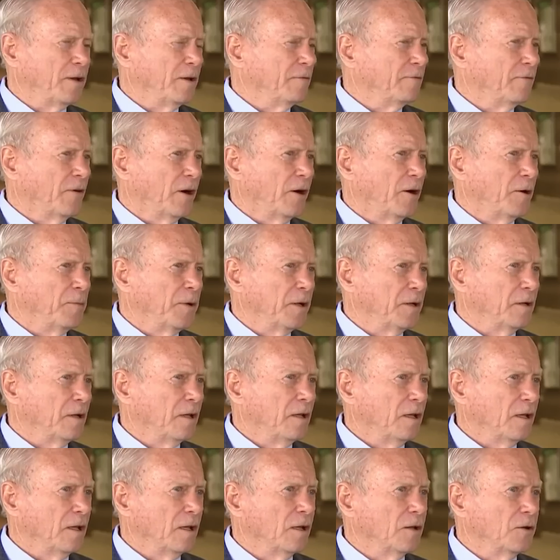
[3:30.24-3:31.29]
environment
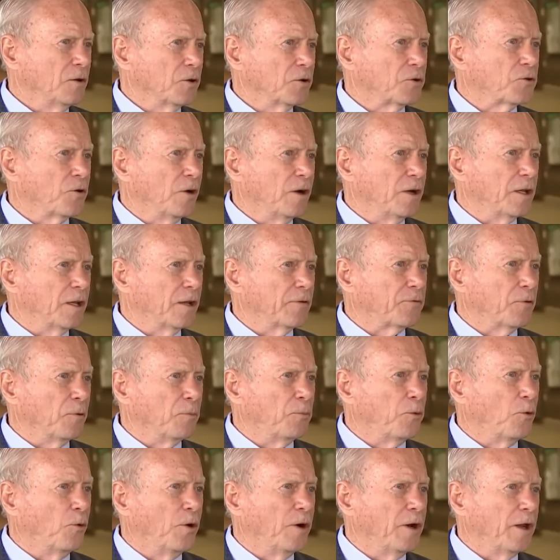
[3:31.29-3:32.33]
and you're trying to get from
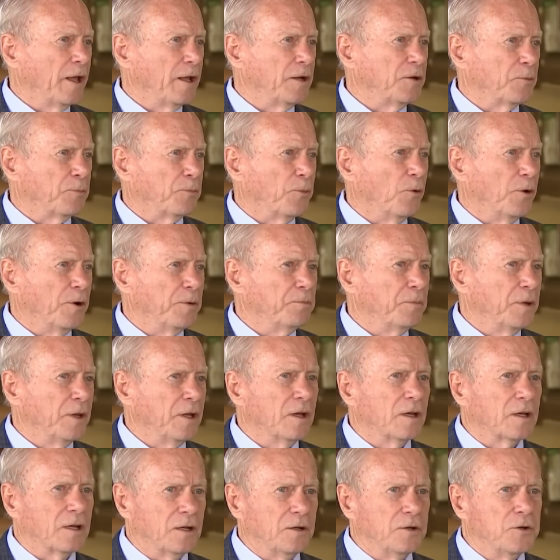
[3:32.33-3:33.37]
point A to point B,
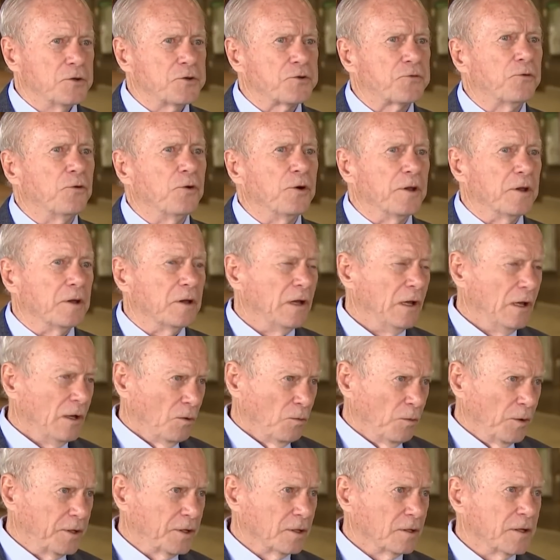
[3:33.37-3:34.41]
I got news for you.
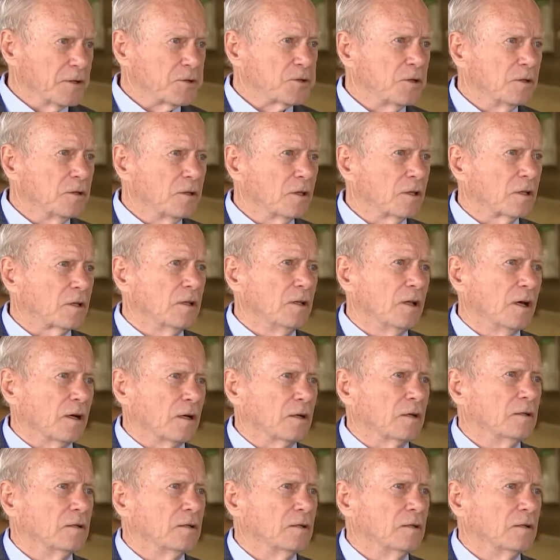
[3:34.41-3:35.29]
We can listen to the clunk.